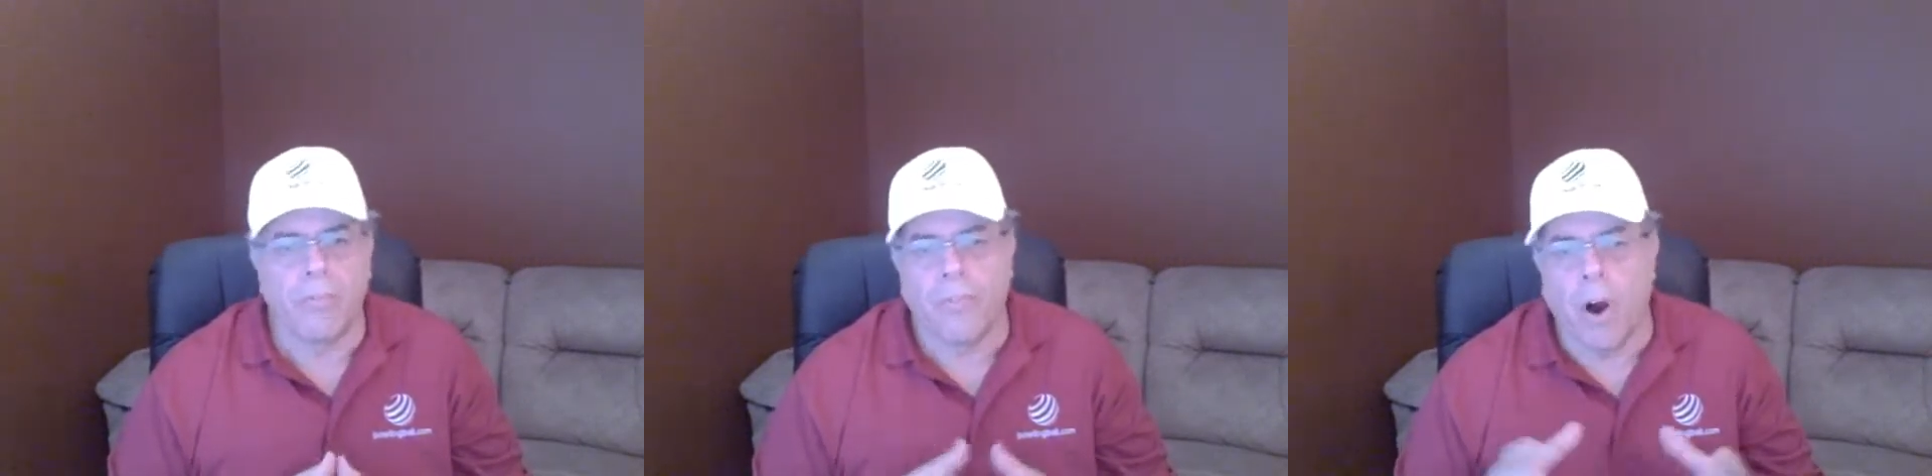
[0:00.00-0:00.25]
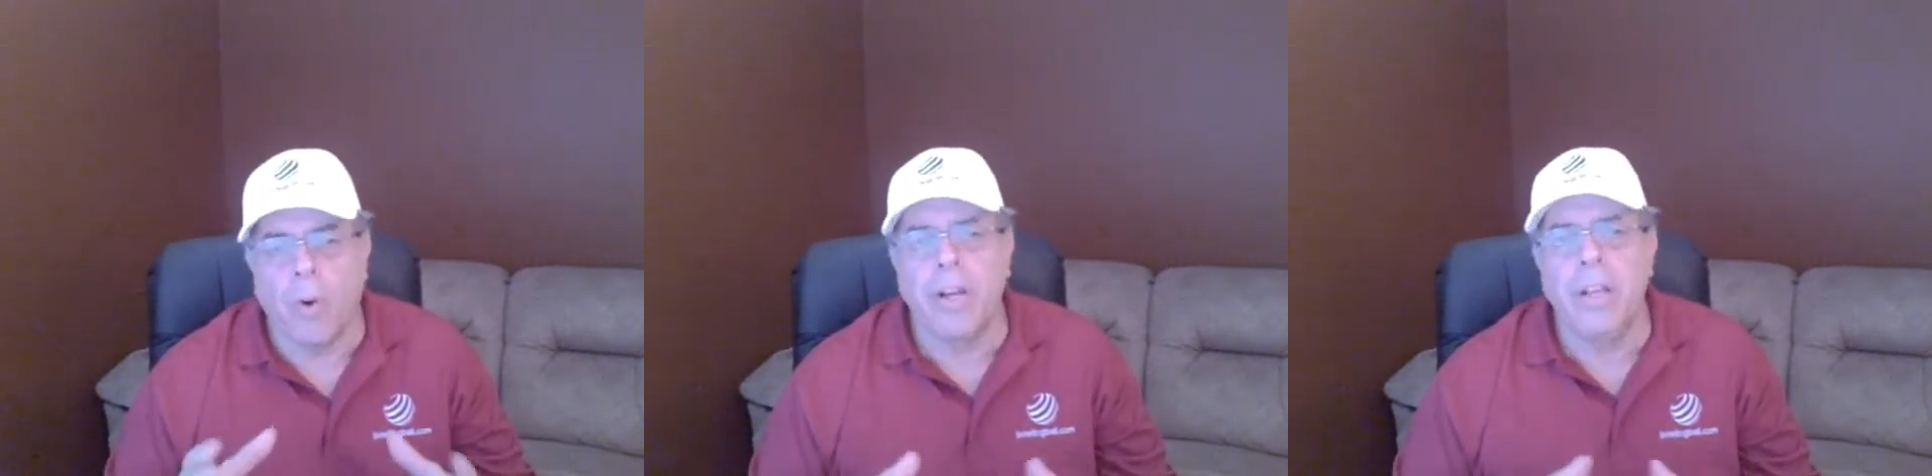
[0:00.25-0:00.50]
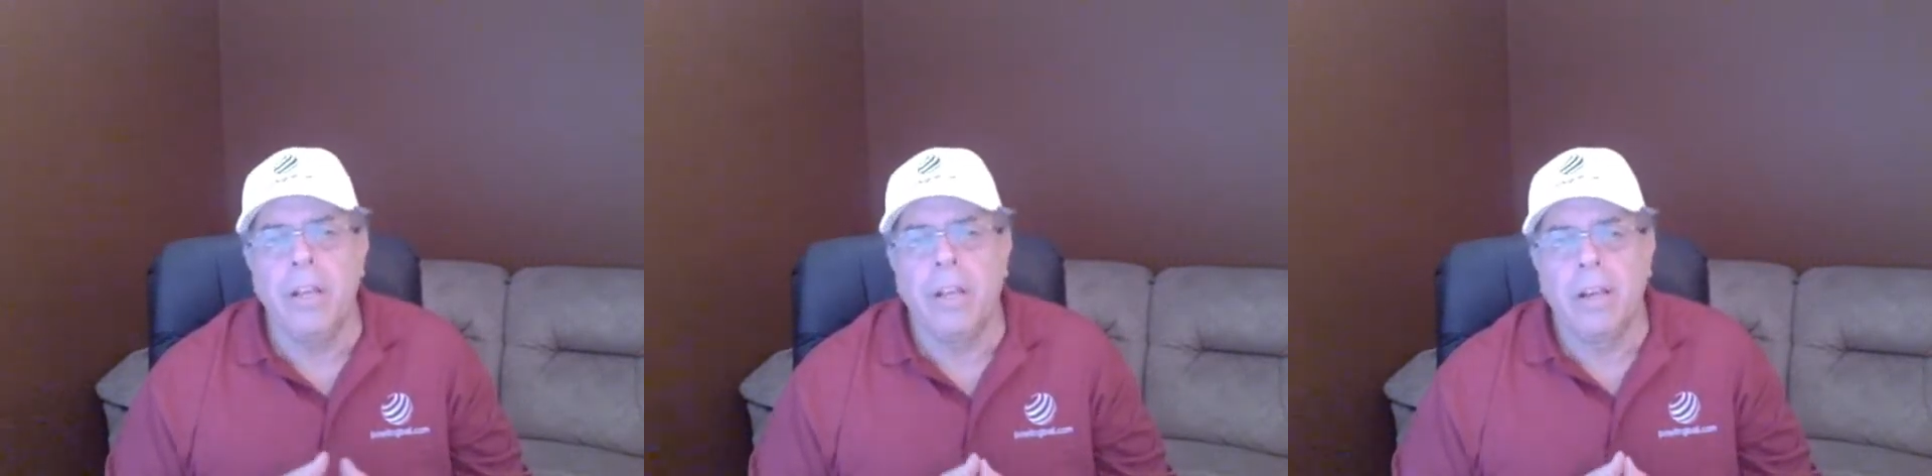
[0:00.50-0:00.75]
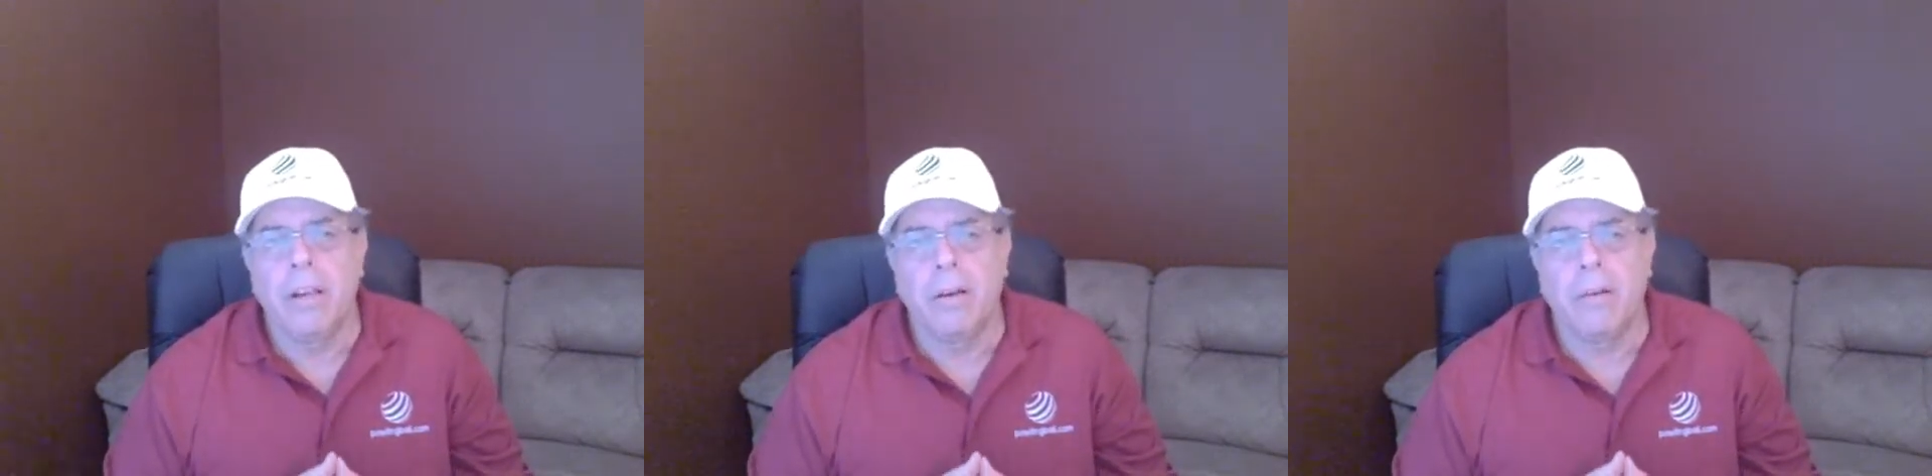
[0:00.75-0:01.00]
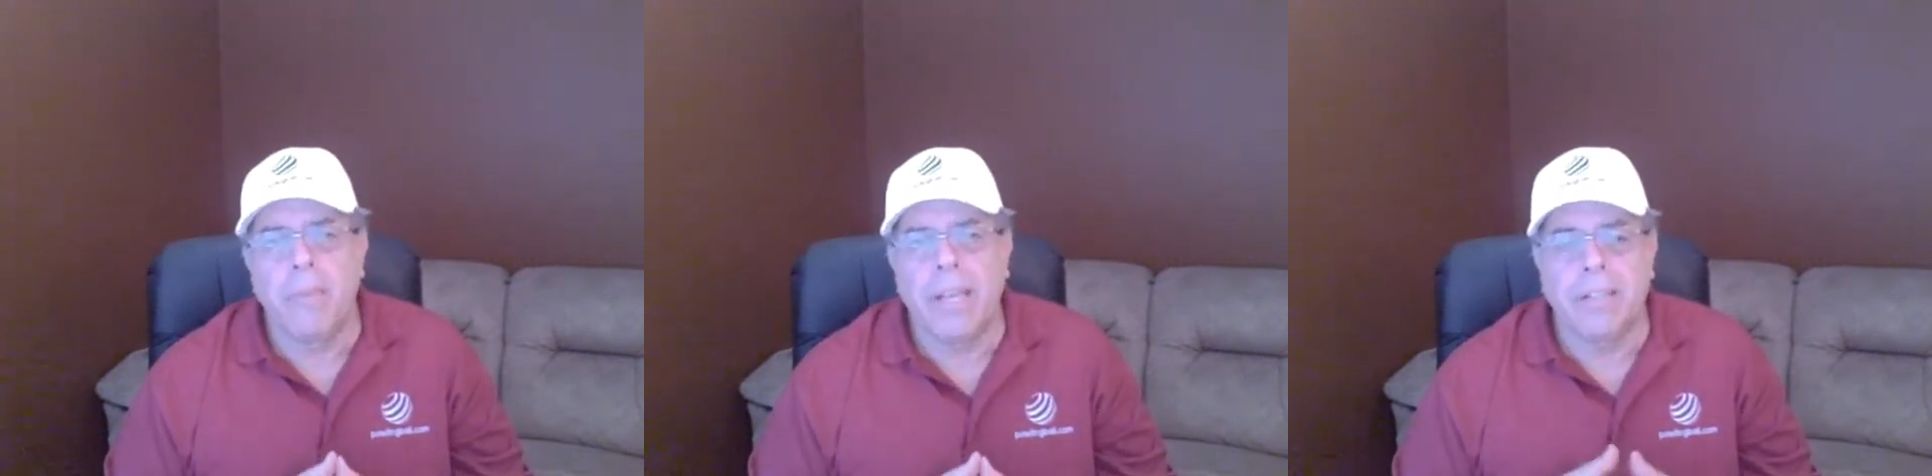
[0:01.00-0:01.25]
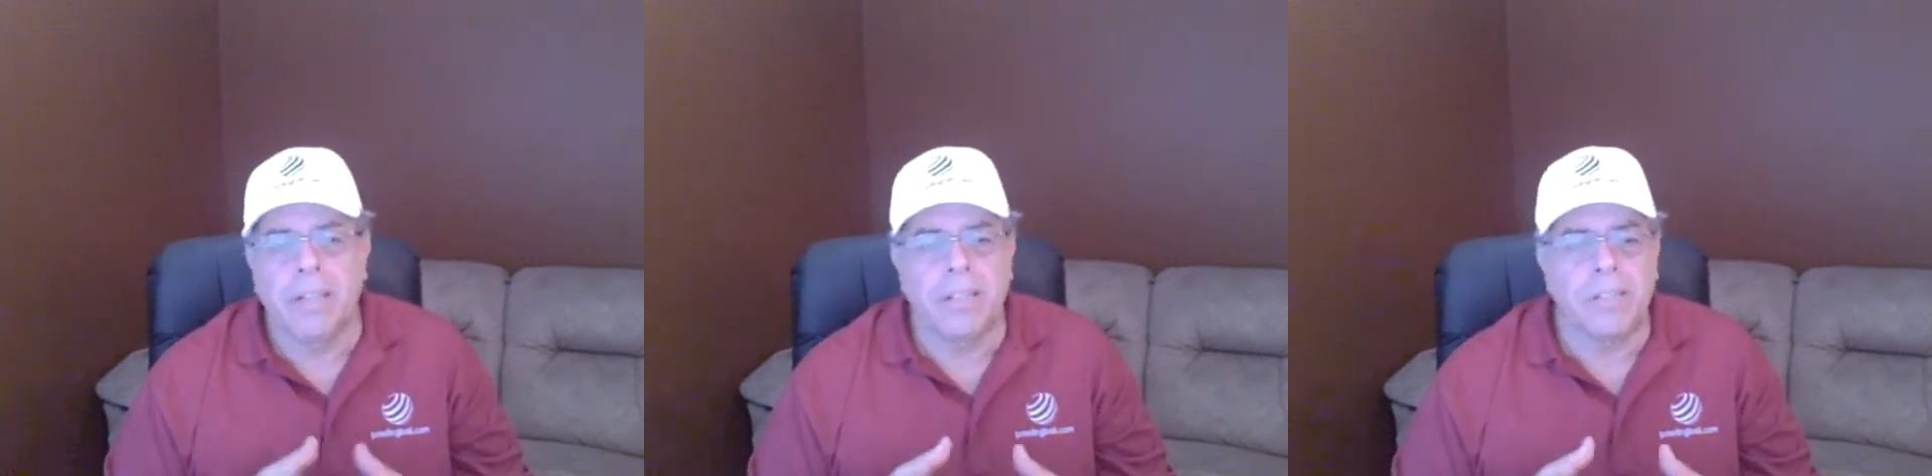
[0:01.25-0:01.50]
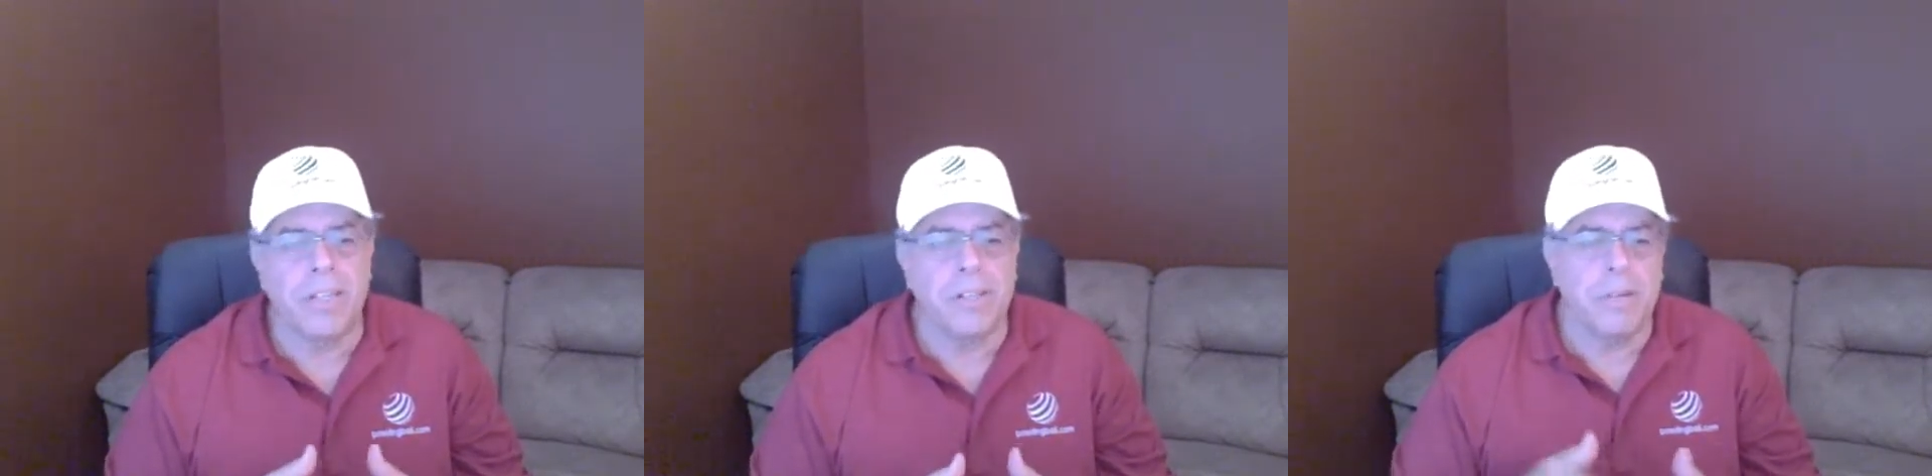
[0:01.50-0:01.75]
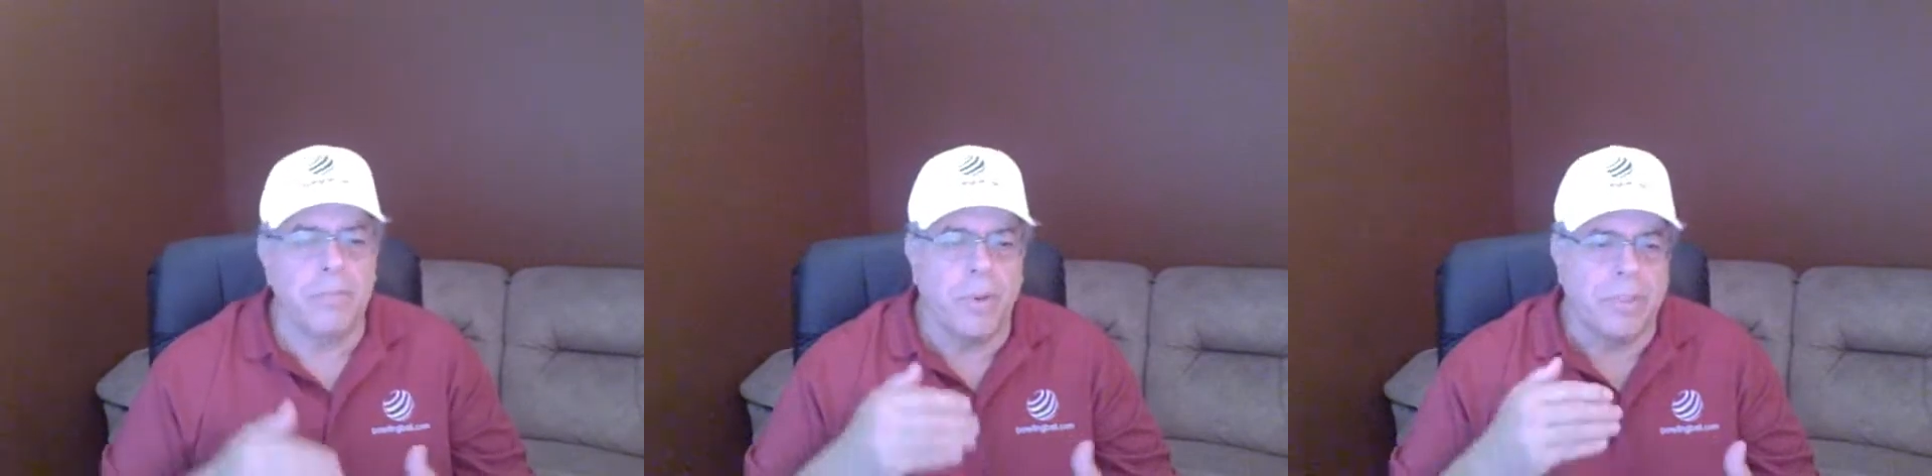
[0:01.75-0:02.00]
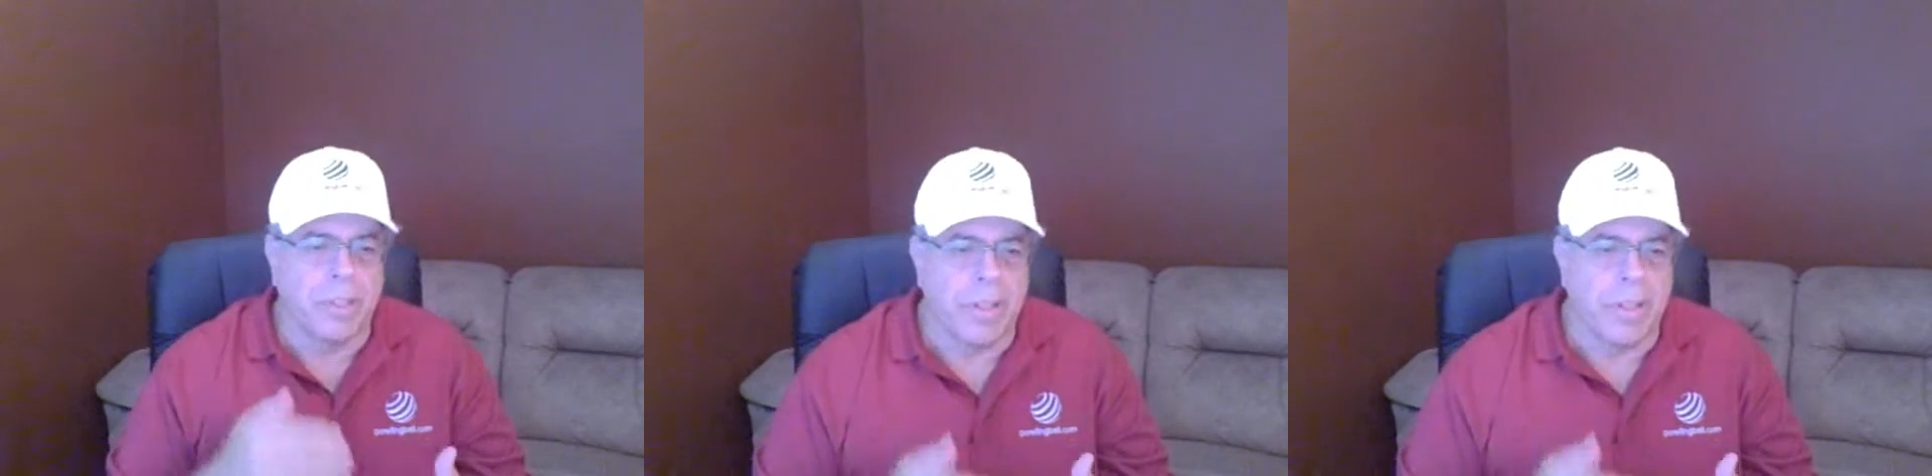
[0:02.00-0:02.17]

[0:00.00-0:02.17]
You've already made the decision with